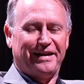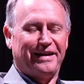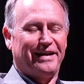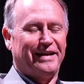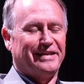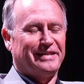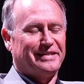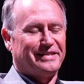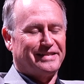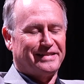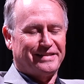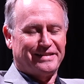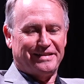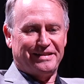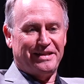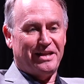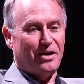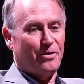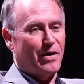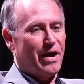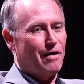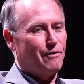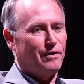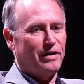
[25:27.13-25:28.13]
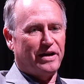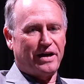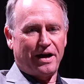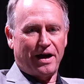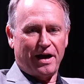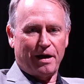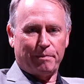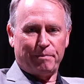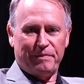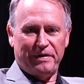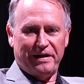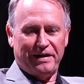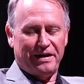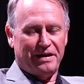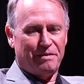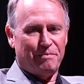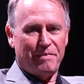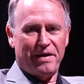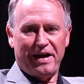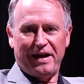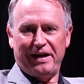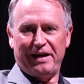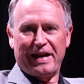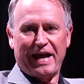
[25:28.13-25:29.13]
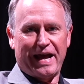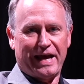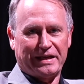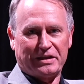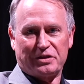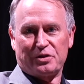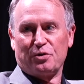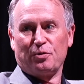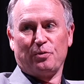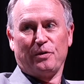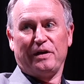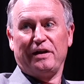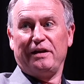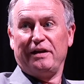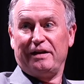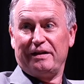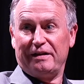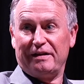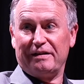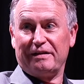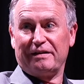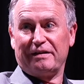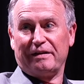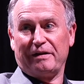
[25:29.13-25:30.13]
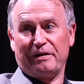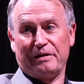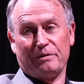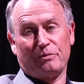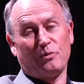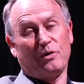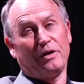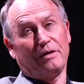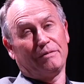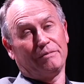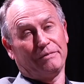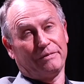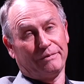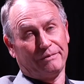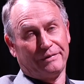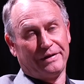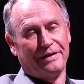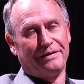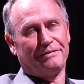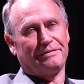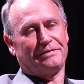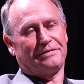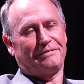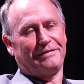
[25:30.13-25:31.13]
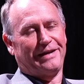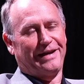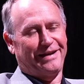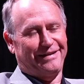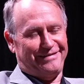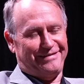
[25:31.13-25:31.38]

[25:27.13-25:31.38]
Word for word: It's, you know, every cop in Maine has to read it. Well, is